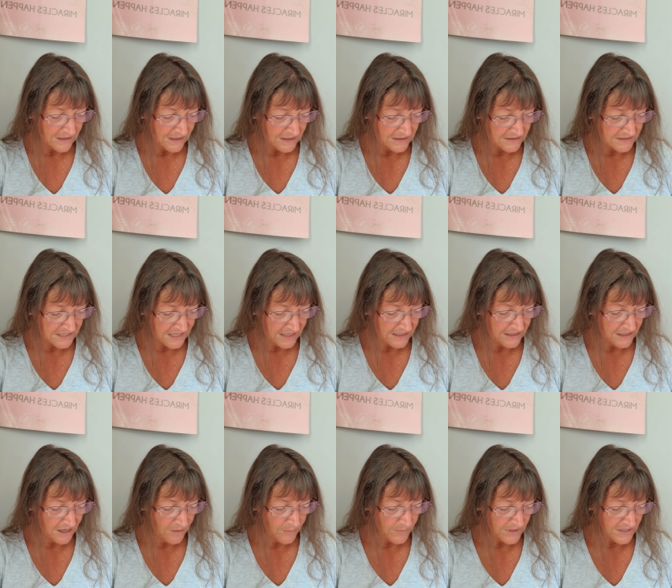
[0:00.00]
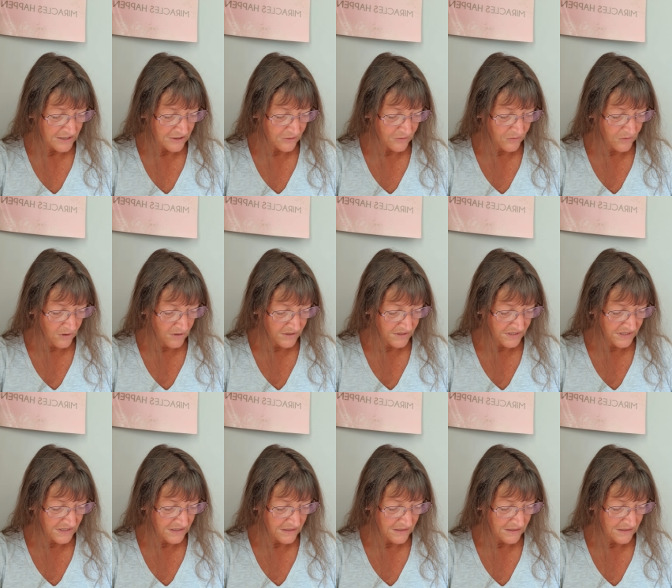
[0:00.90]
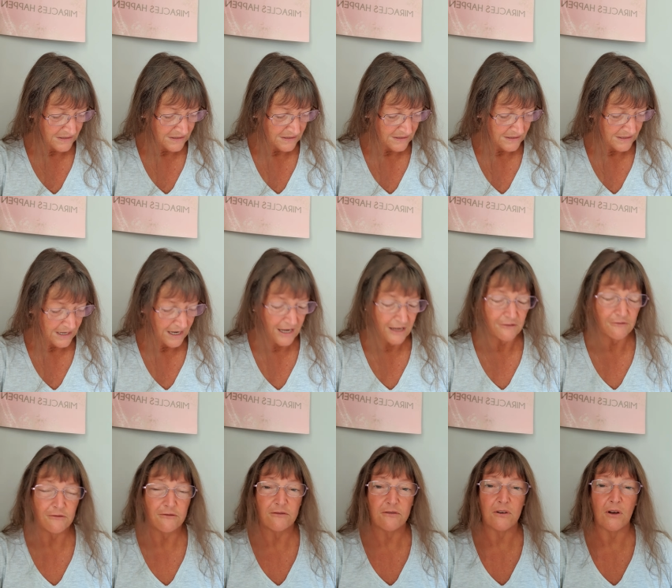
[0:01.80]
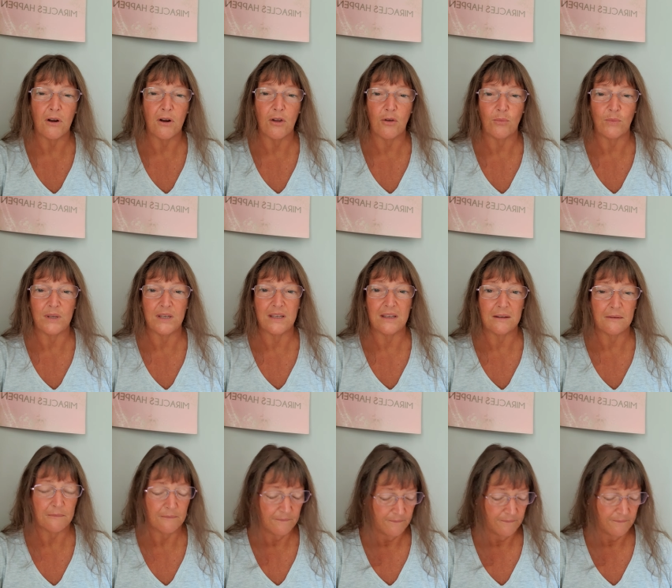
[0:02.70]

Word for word: and take up his cross and follow me.